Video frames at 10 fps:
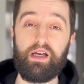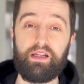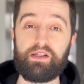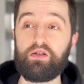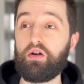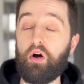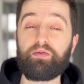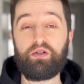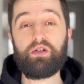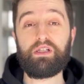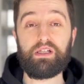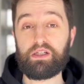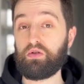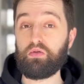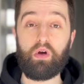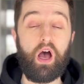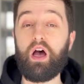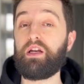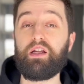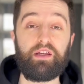There's no opportunity to
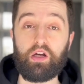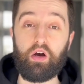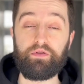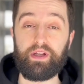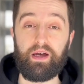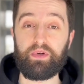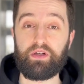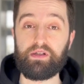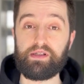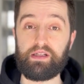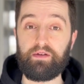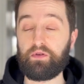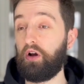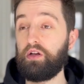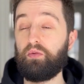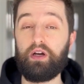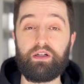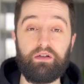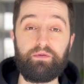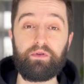earn anything over that, because if you're only
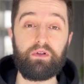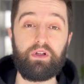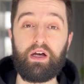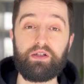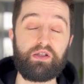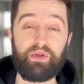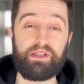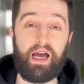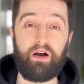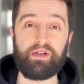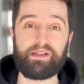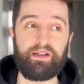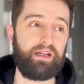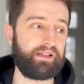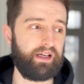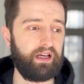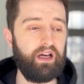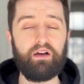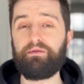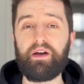working the full 120 hours, I think it's like
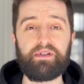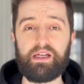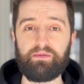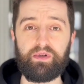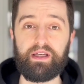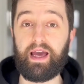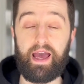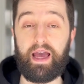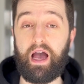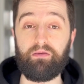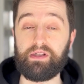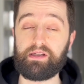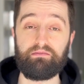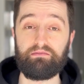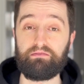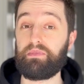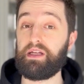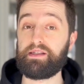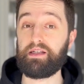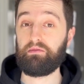5 days a week, 8 hours.
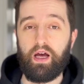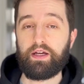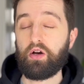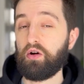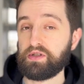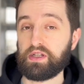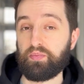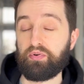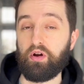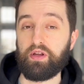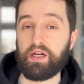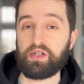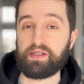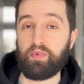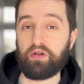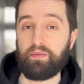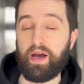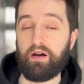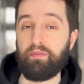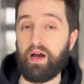That's it. A con to the pro that I just spoke
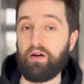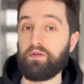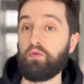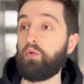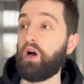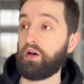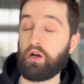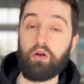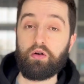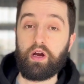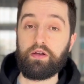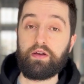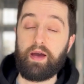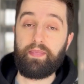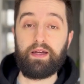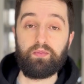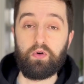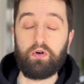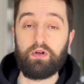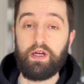about if you work longer, you get paid more.